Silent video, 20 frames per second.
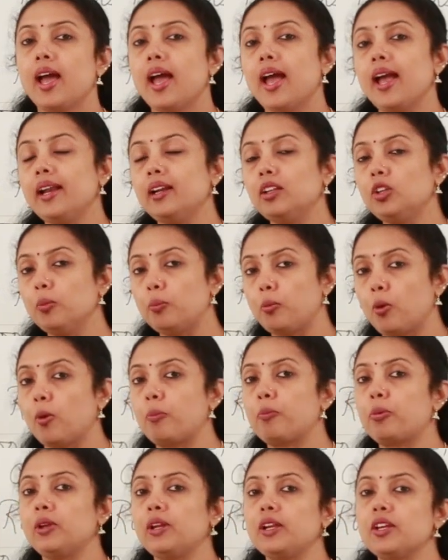And the
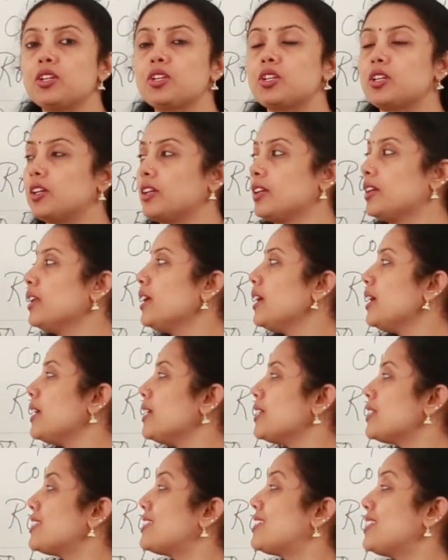population
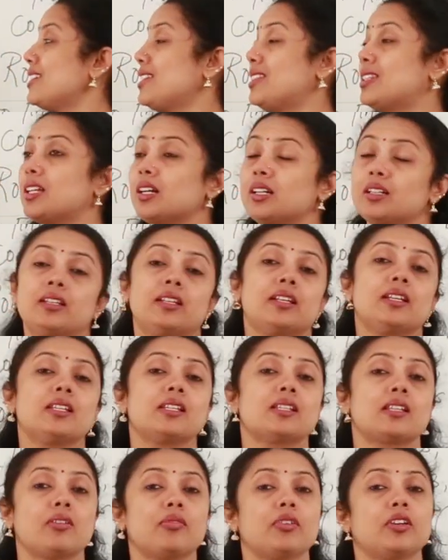is just
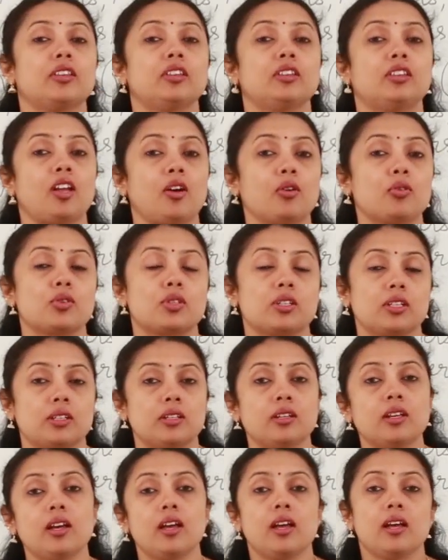
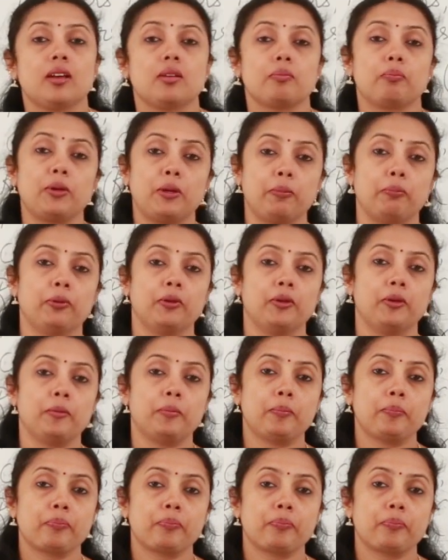37,000 people.